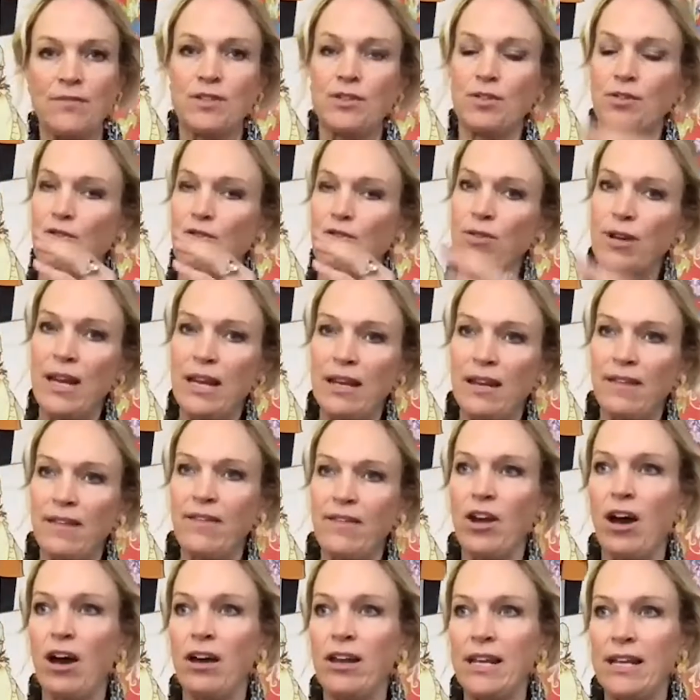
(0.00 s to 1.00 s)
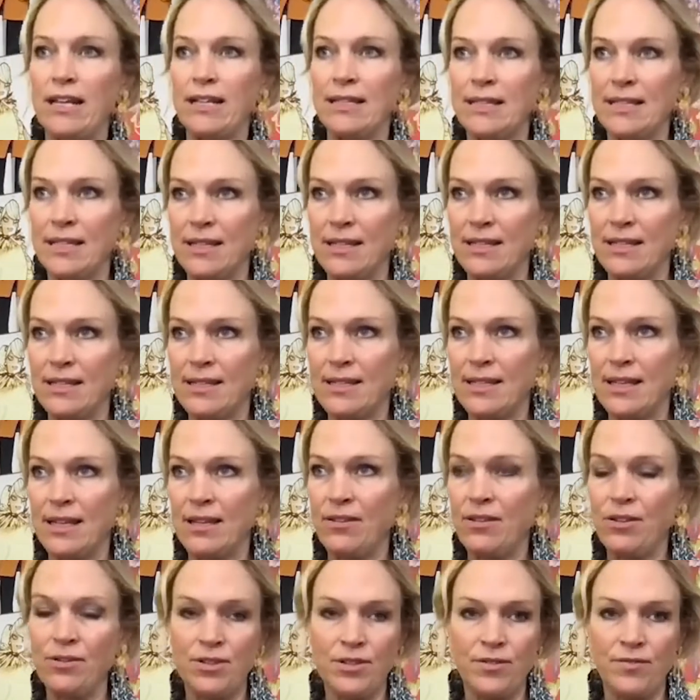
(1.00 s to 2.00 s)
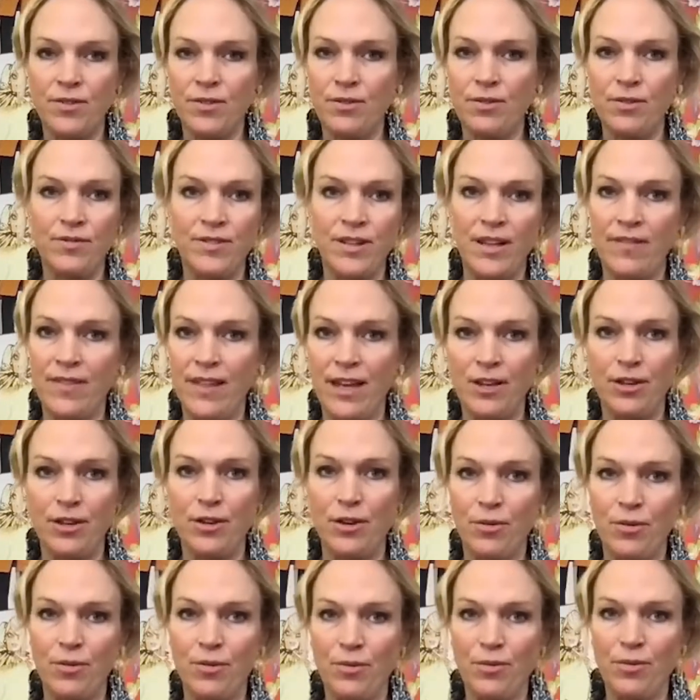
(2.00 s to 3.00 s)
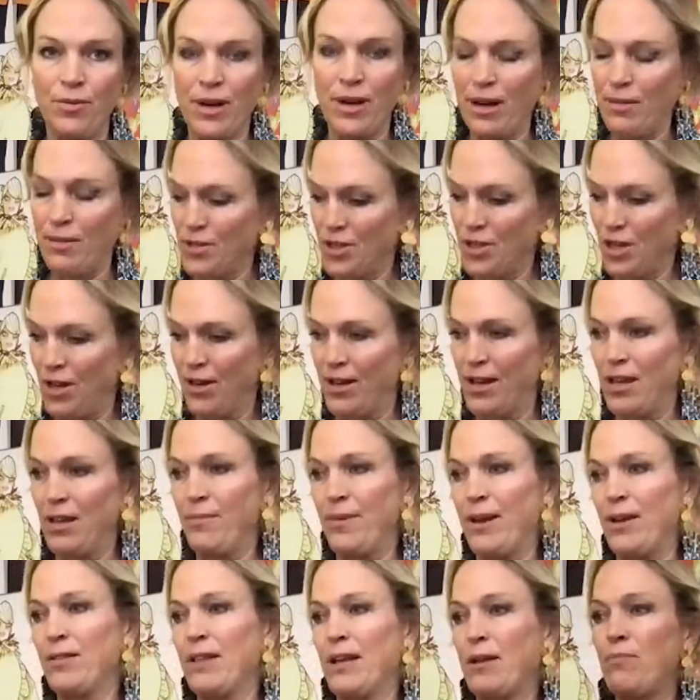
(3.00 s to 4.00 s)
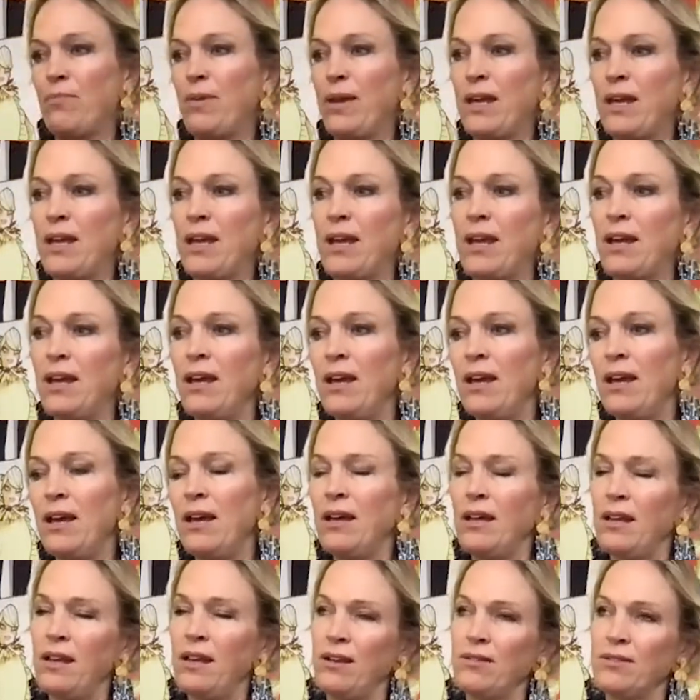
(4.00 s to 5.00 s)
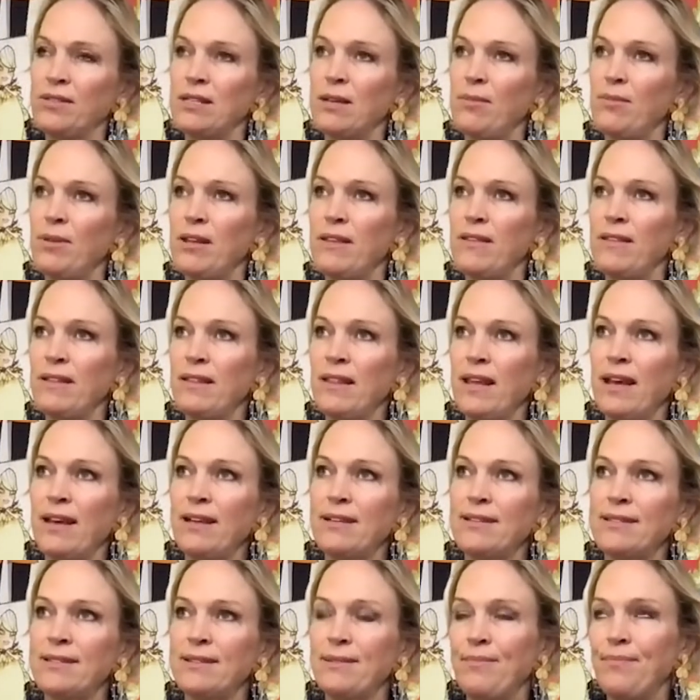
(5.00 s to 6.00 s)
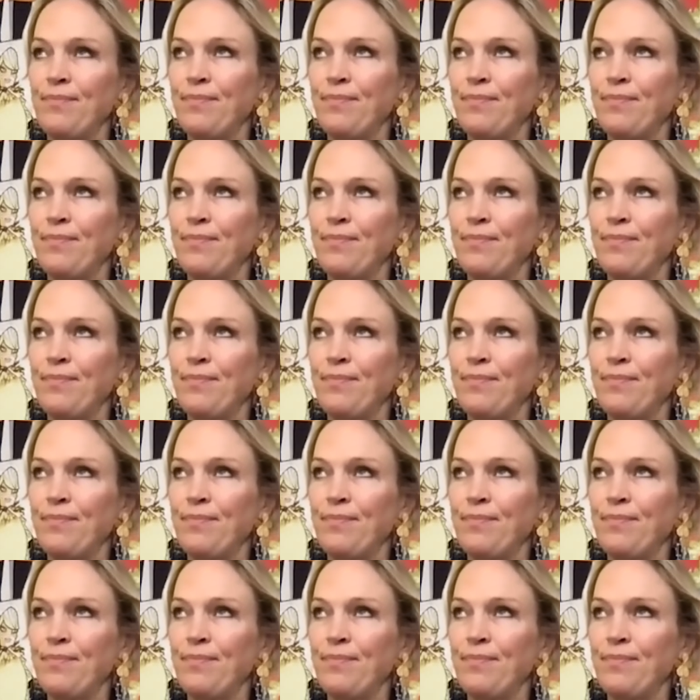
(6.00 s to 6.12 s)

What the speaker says: So creating the audiences, and those of you who have done that know what I'm talking about, like picking, somebody that likes,